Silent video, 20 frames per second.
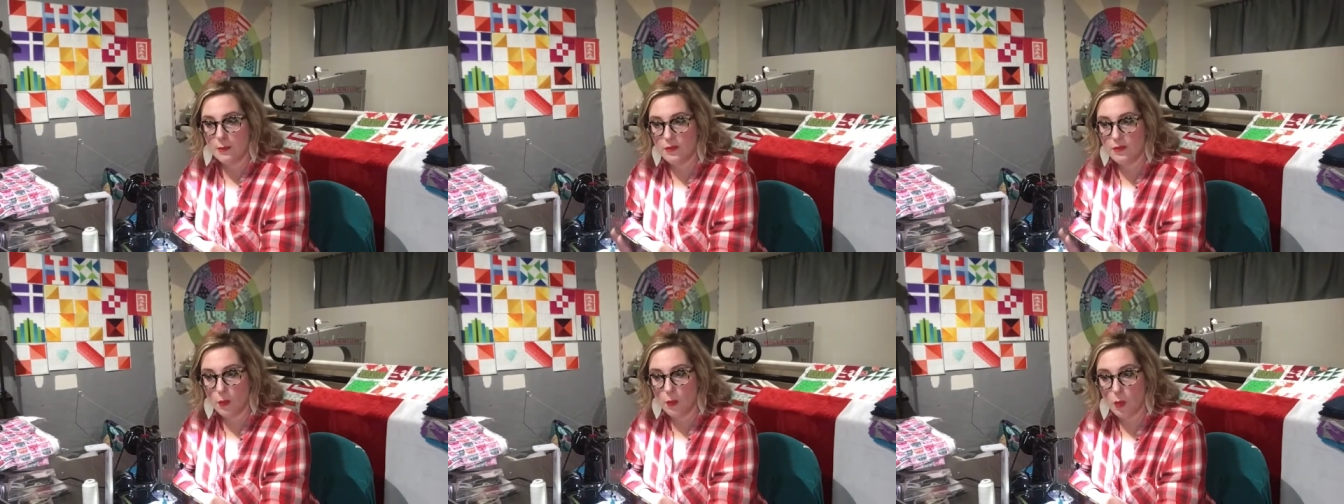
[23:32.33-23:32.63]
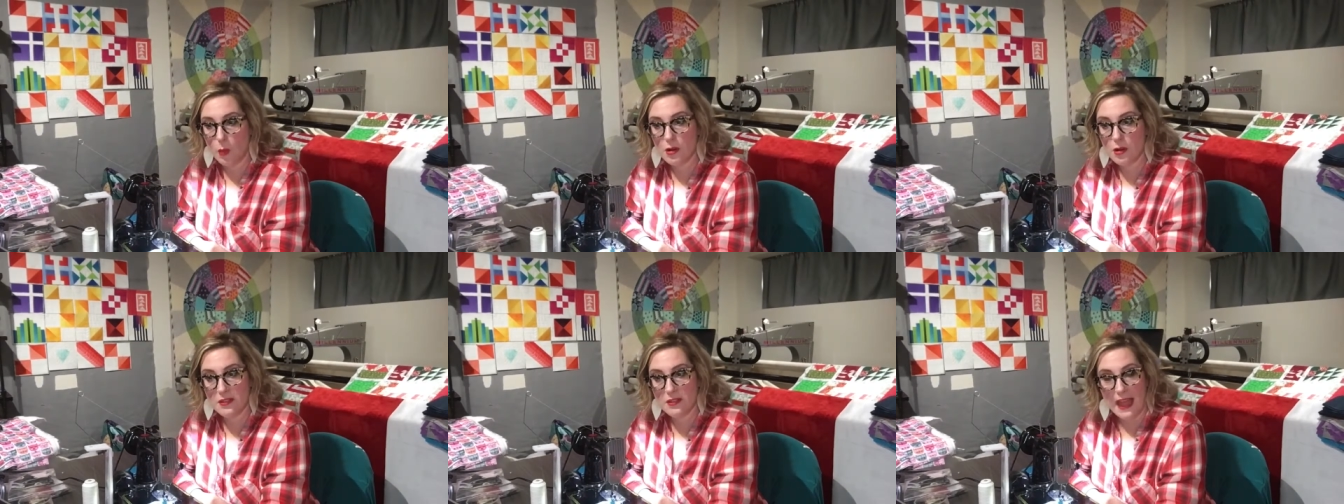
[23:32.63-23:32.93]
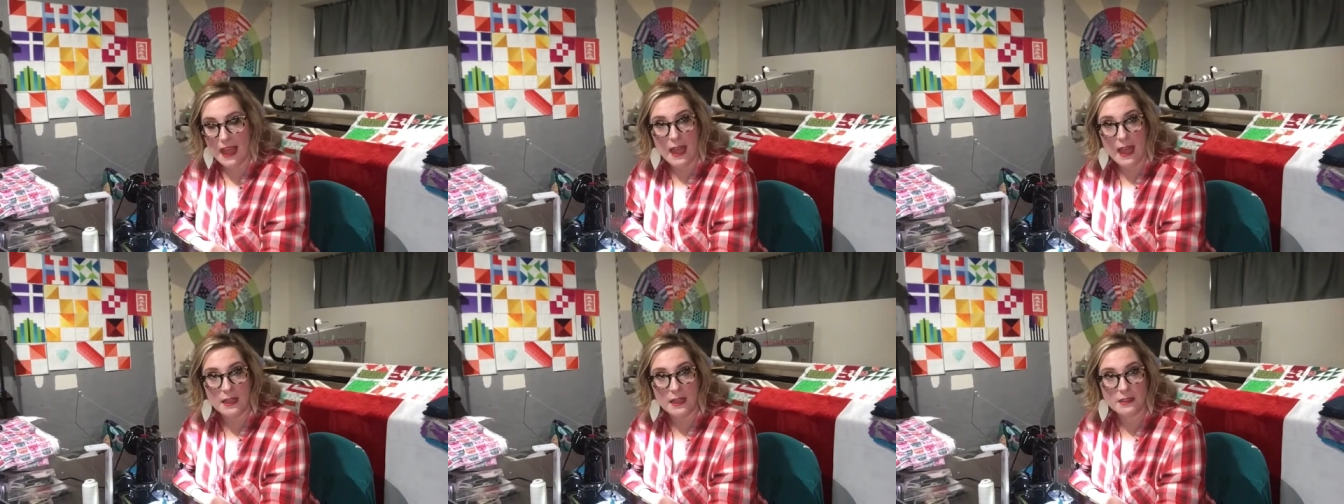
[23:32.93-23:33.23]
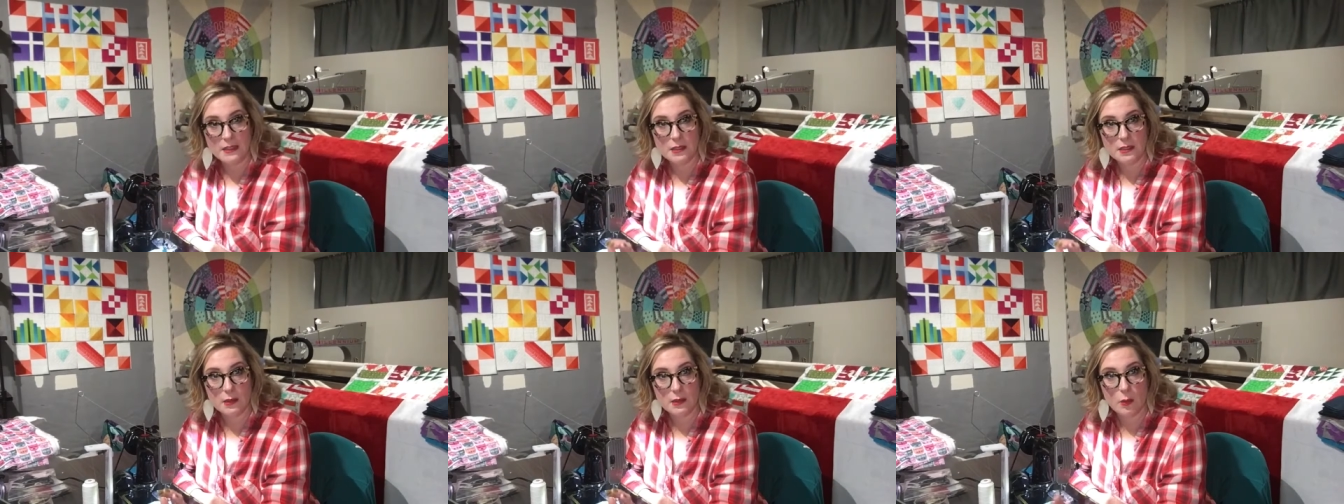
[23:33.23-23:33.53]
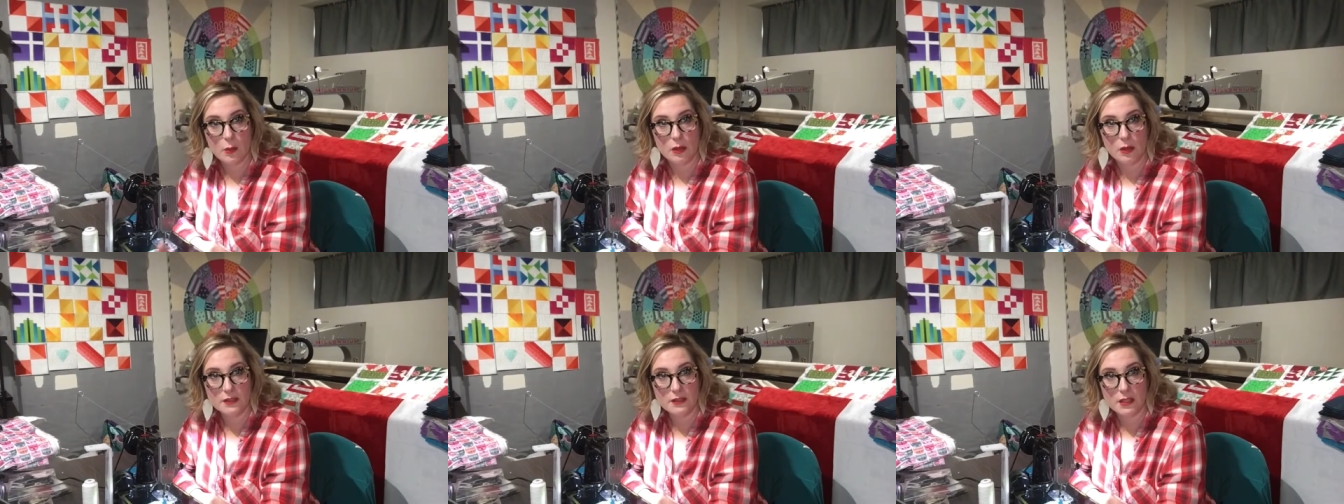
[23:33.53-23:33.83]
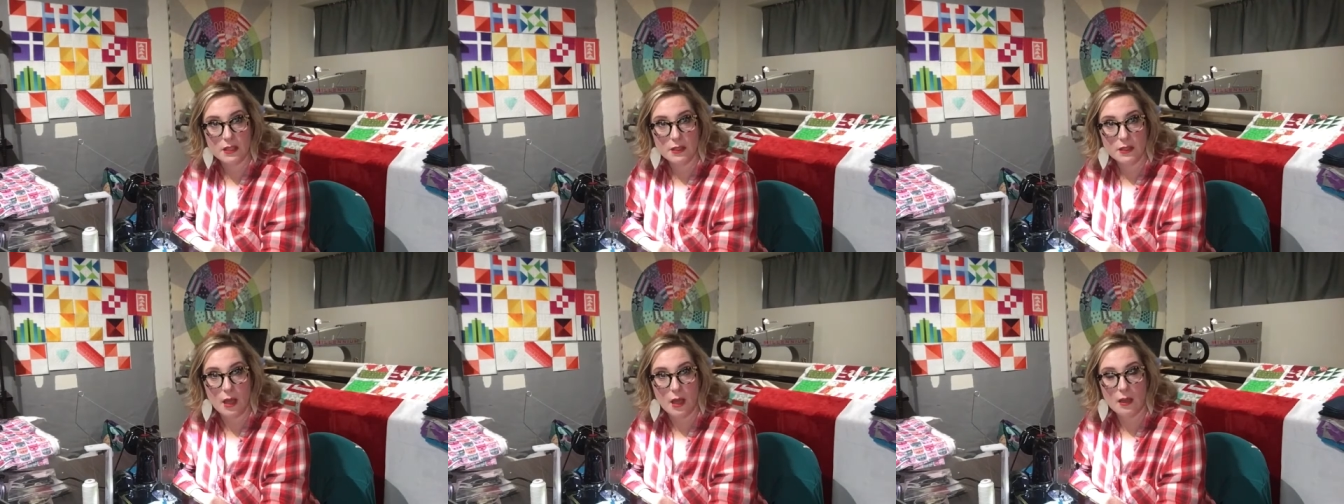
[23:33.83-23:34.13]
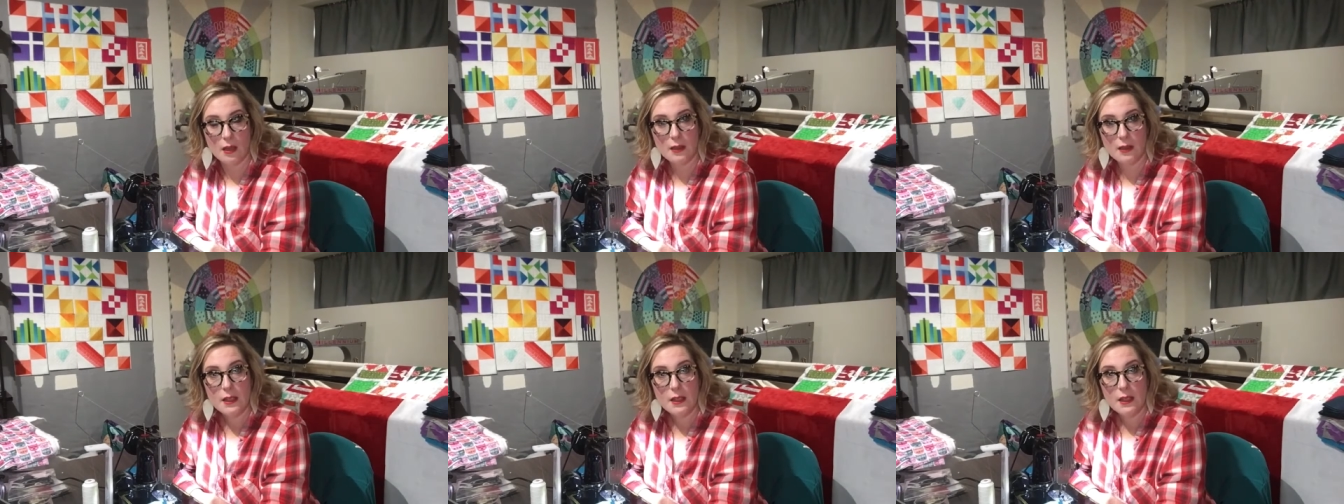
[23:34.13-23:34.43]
for that quilt along.